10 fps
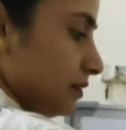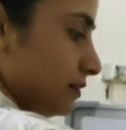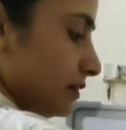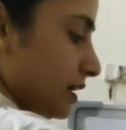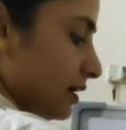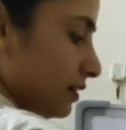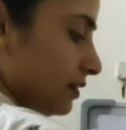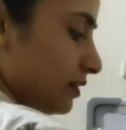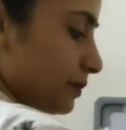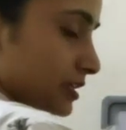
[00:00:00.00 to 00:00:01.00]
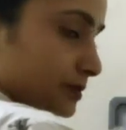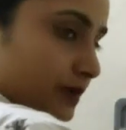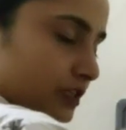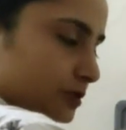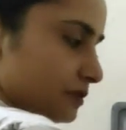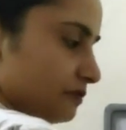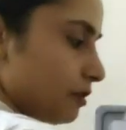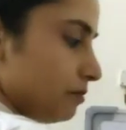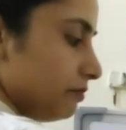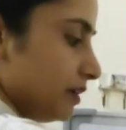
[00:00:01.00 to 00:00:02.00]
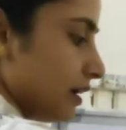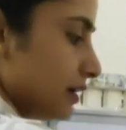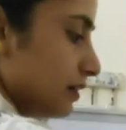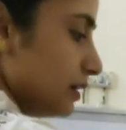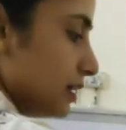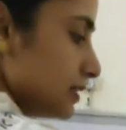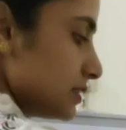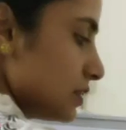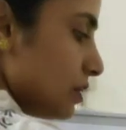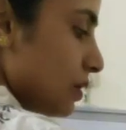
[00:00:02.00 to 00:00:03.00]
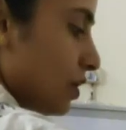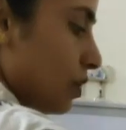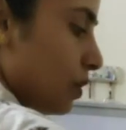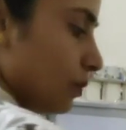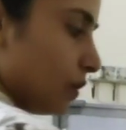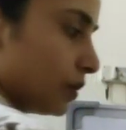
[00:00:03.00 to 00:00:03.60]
the past participle form, done his homework.